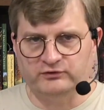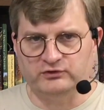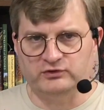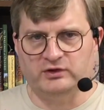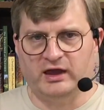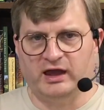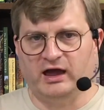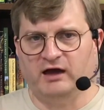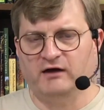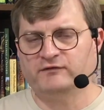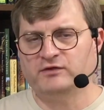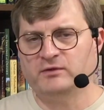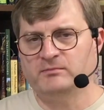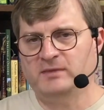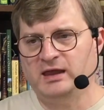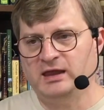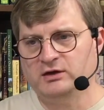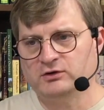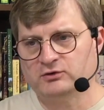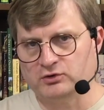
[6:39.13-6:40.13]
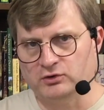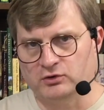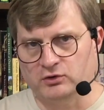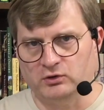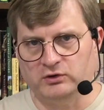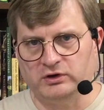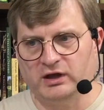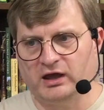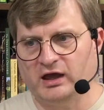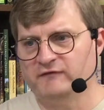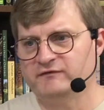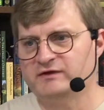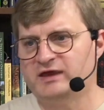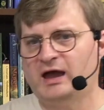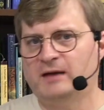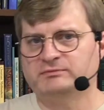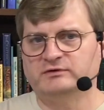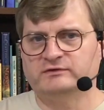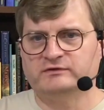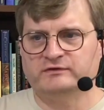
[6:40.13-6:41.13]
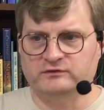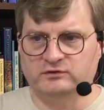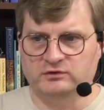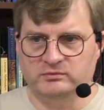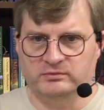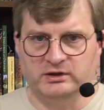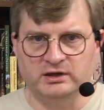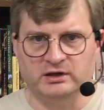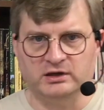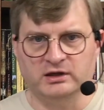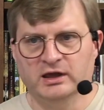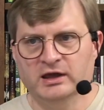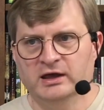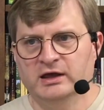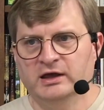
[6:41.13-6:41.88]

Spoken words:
So you have the main crew, you have Captain Steubing,